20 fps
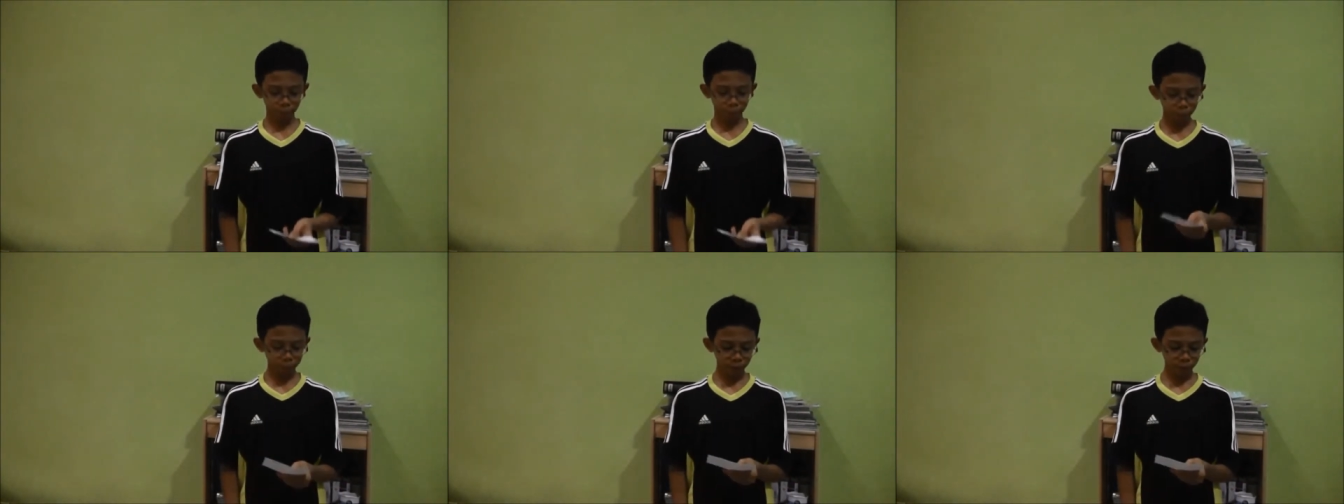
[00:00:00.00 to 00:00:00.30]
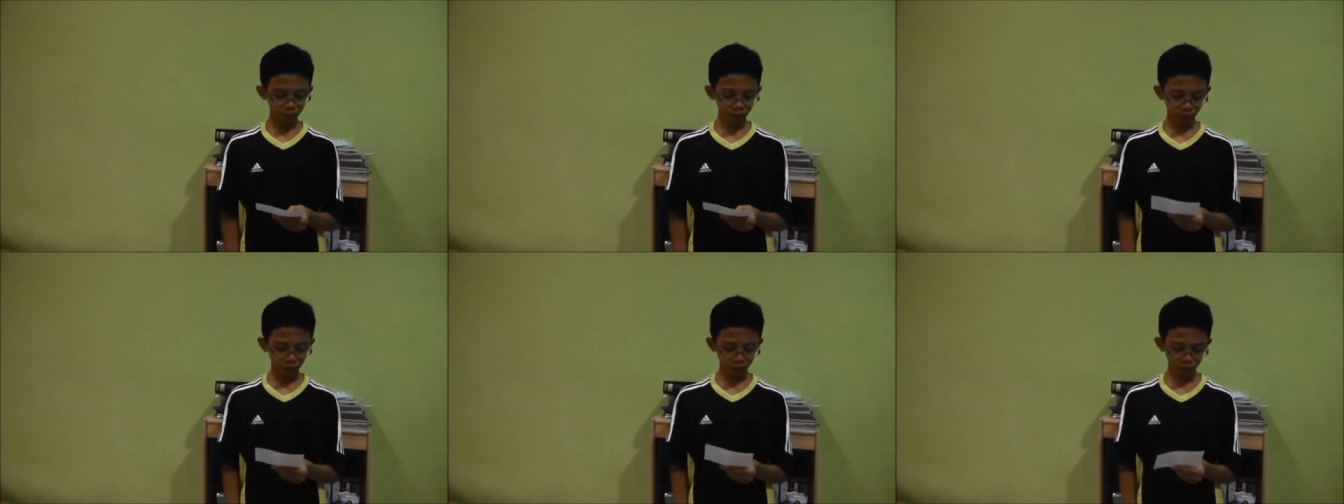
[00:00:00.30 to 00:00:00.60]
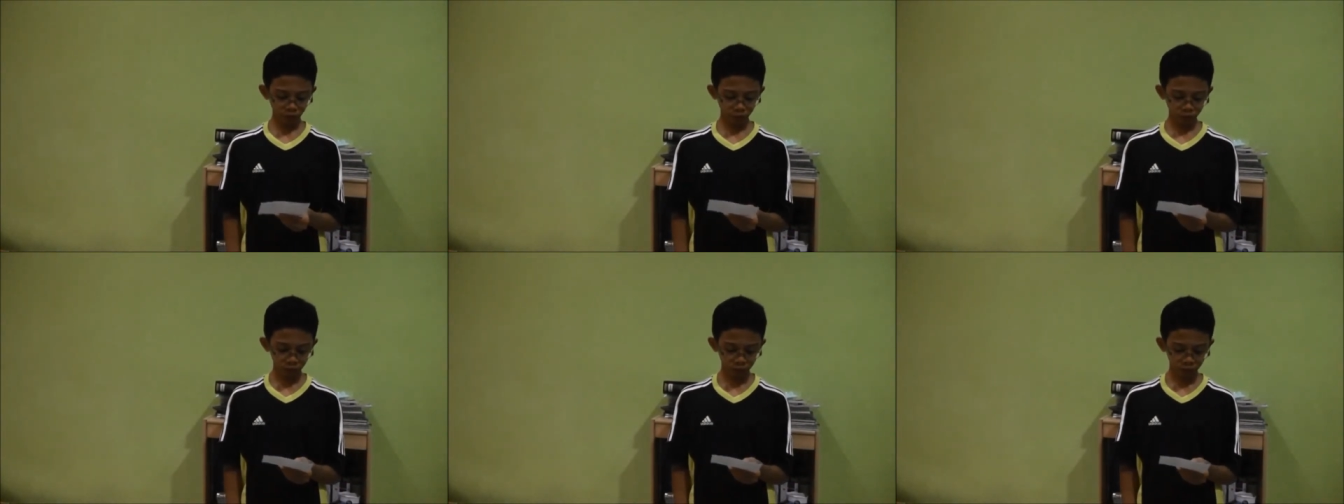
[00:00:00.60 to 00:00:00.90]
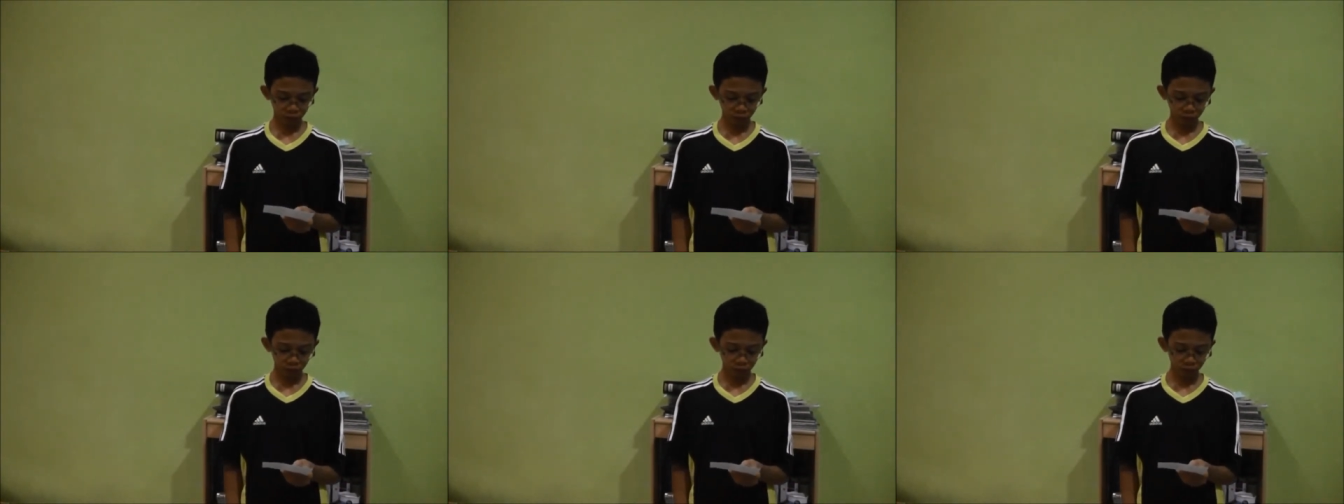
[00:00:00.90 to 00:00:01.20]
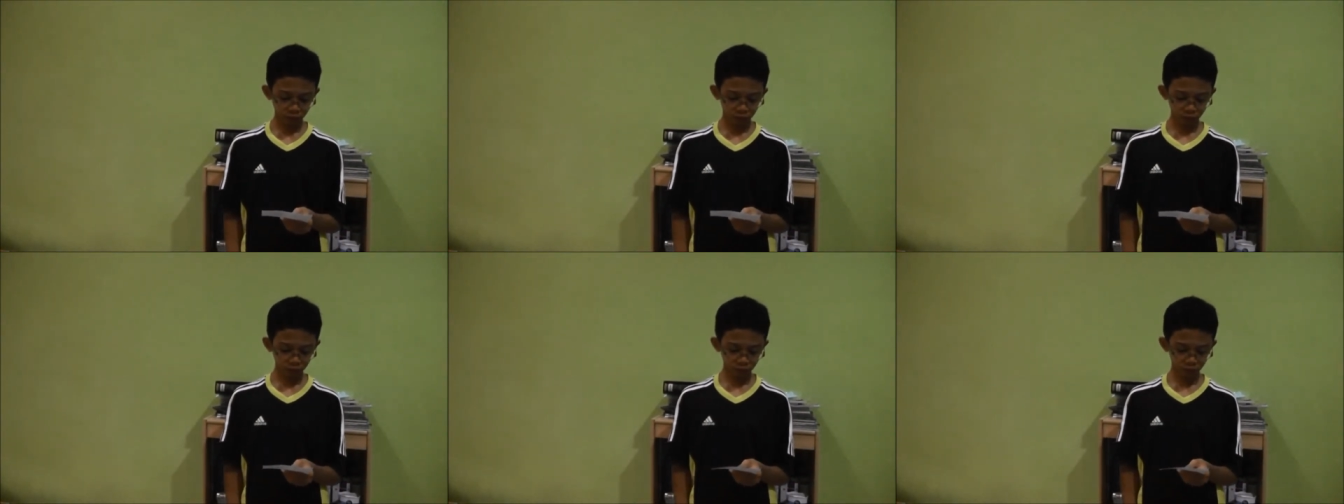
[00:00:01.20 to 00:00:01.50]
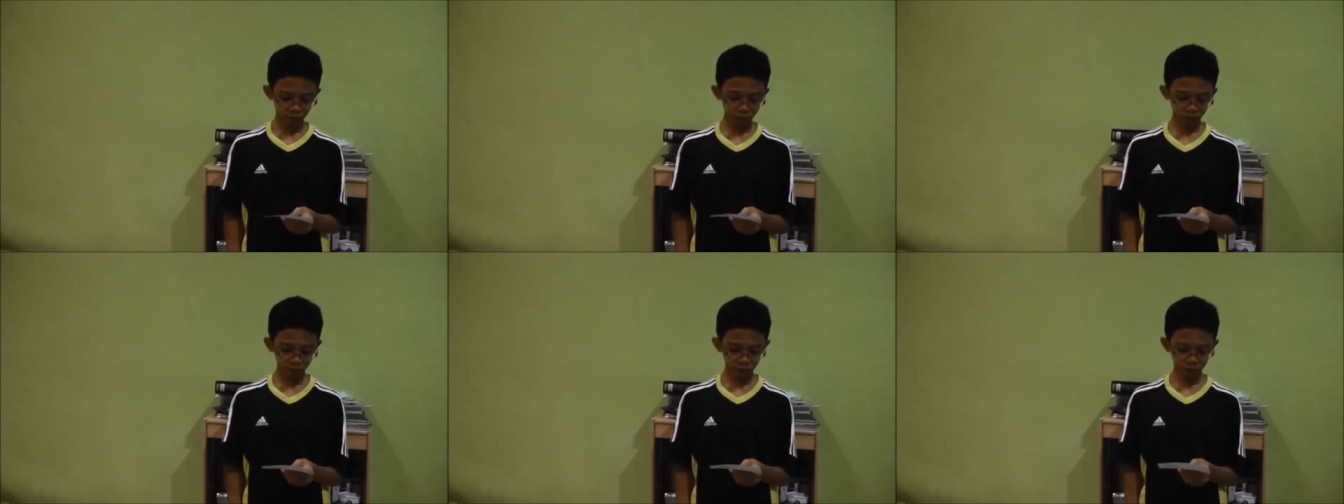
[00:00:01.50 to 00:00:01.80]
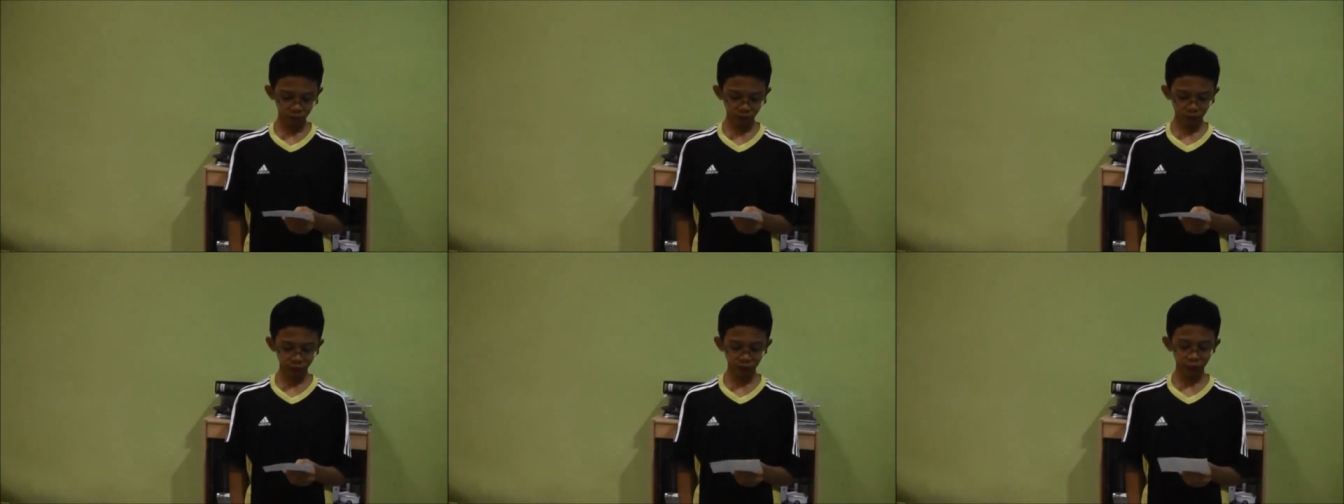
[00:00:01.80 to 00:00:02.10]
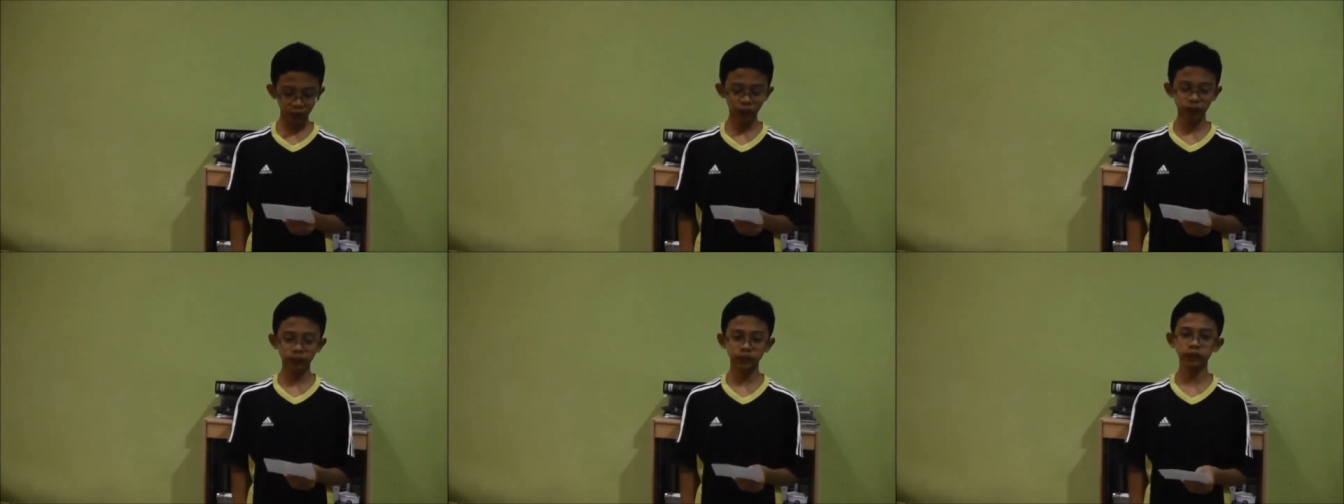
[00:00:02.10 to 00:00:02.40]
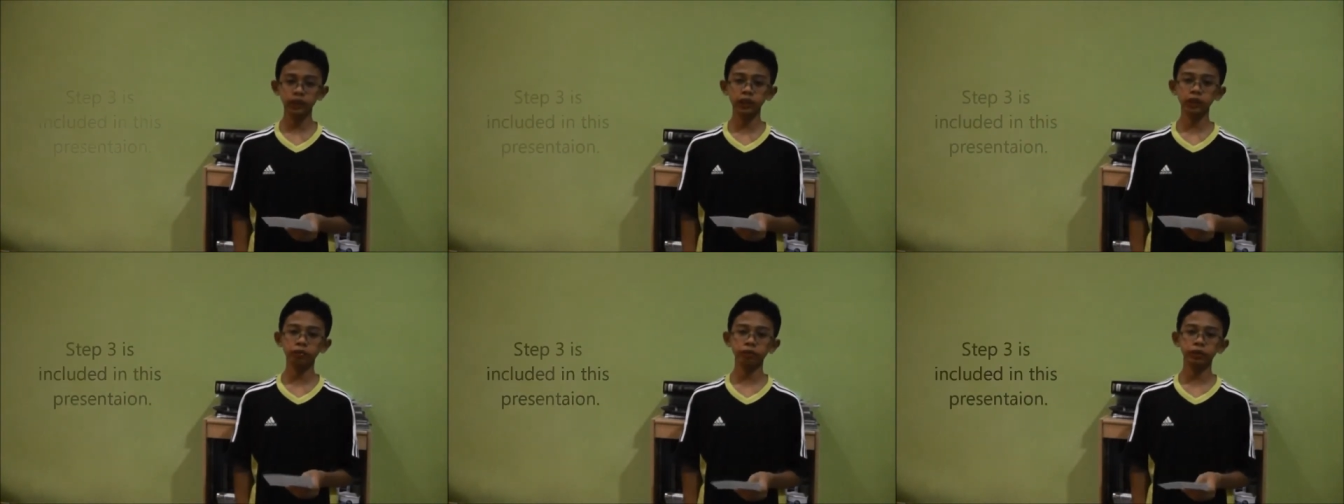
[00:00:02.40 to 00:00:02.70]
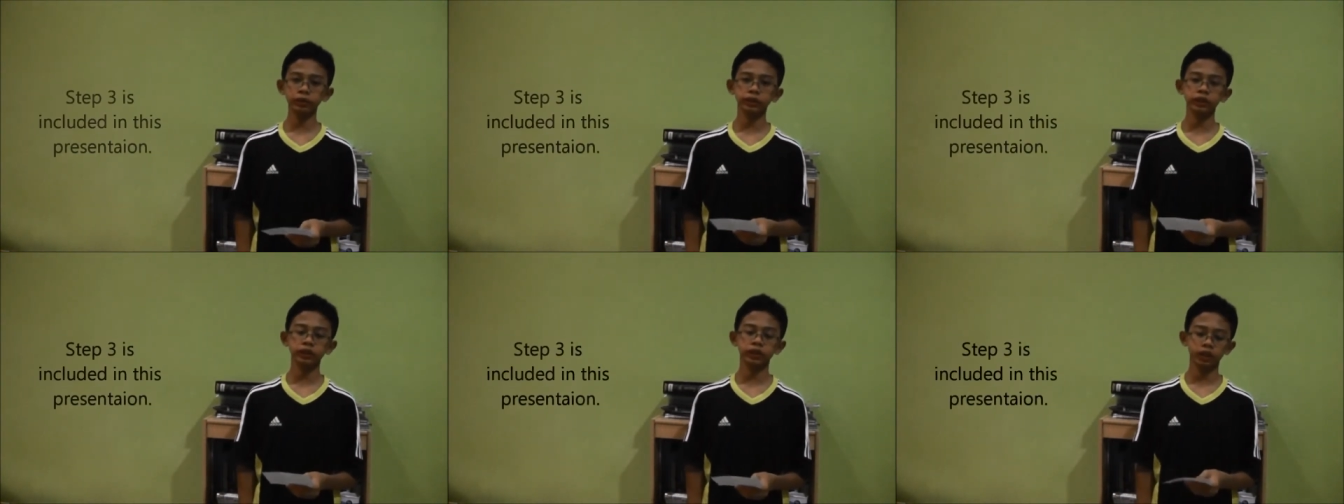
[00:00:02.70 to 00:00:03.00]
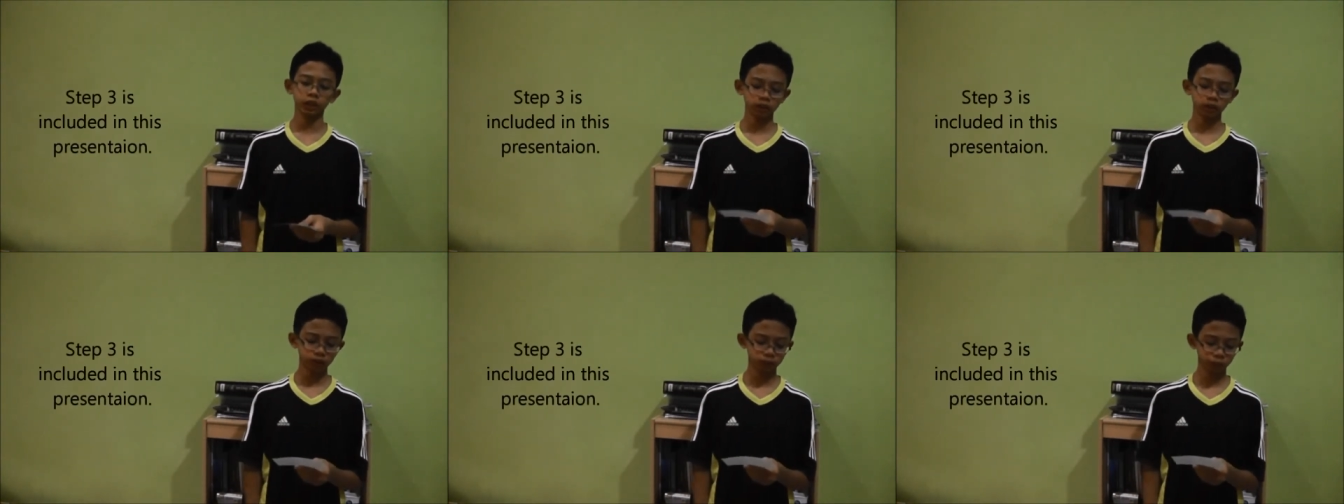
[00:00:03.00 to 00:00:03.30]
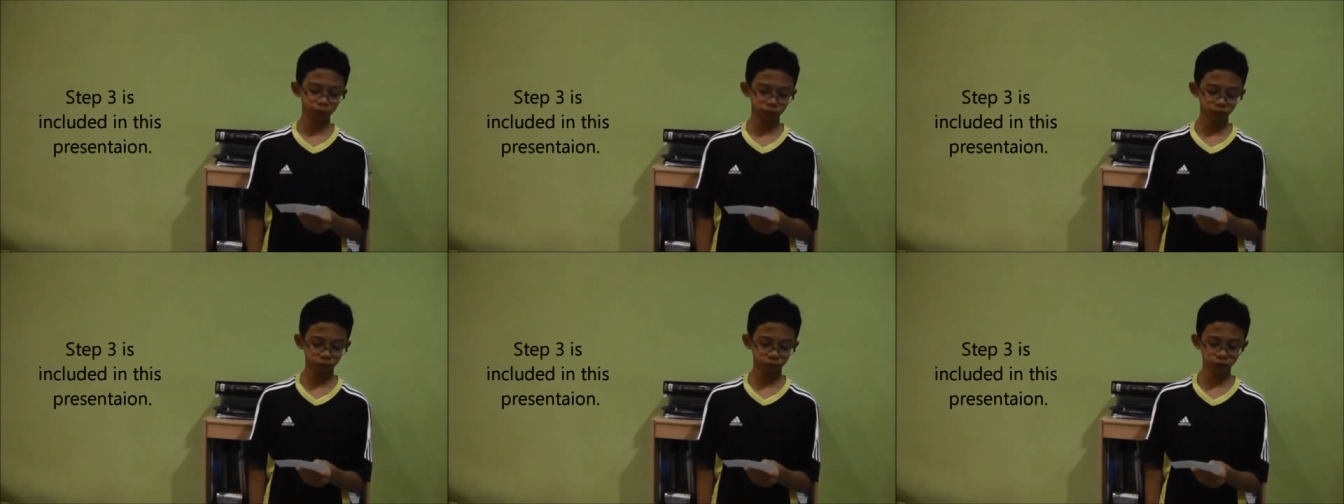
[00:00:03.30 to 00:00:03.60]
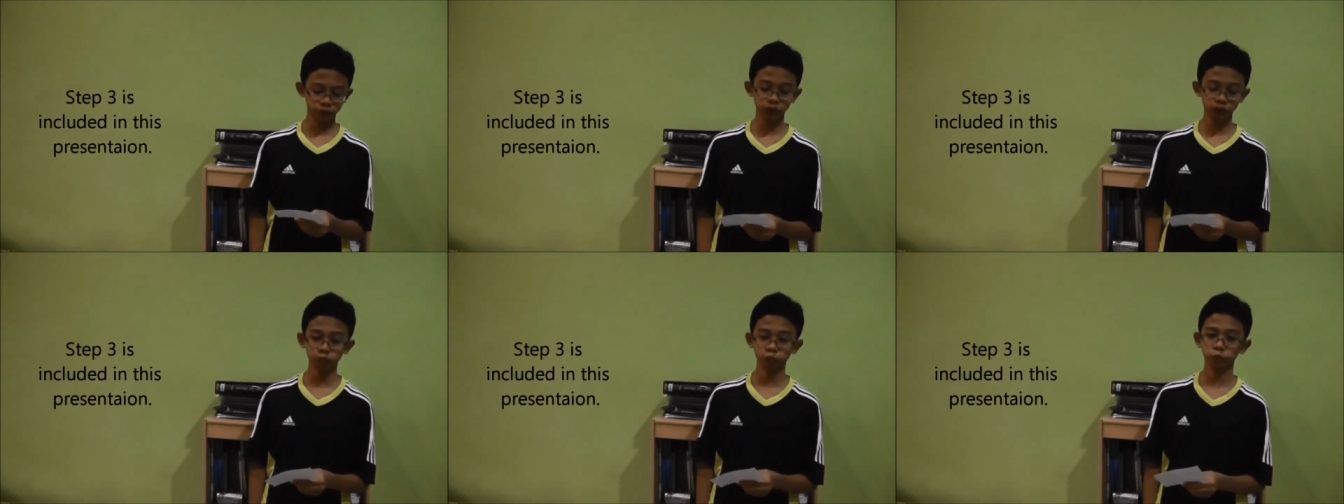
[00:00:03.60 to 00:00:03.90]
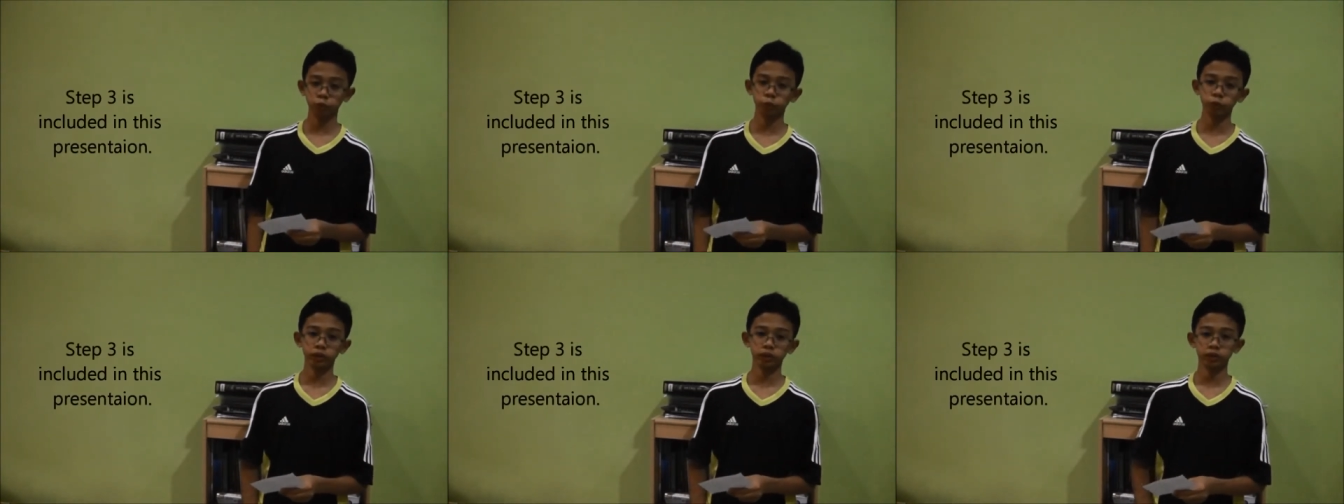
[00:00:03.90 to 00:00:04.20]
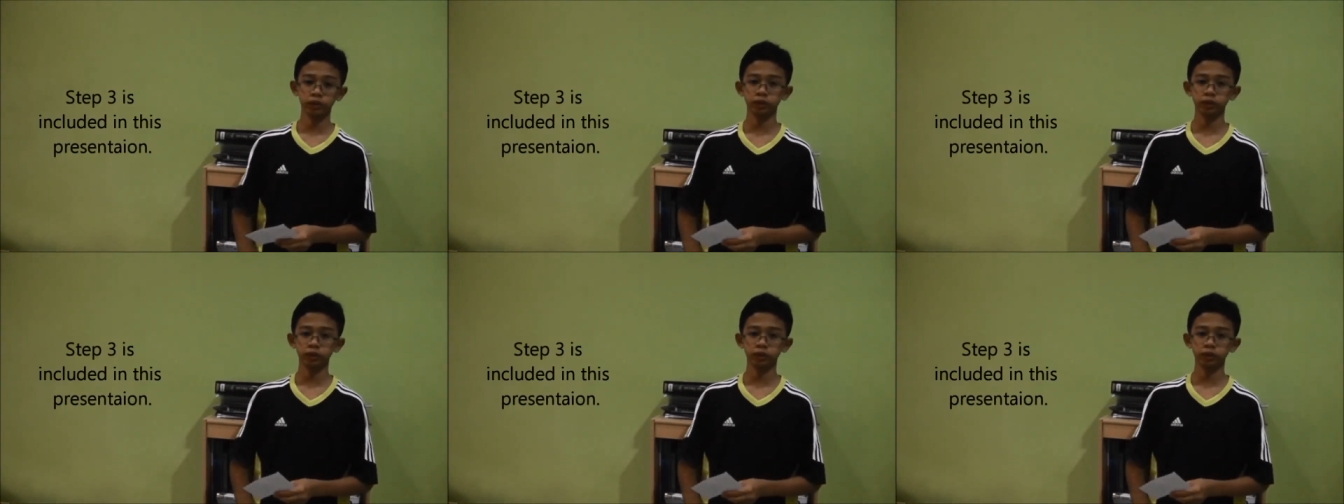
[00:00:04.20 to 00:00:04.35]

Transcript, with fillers: now okay exhilarating color spot for step three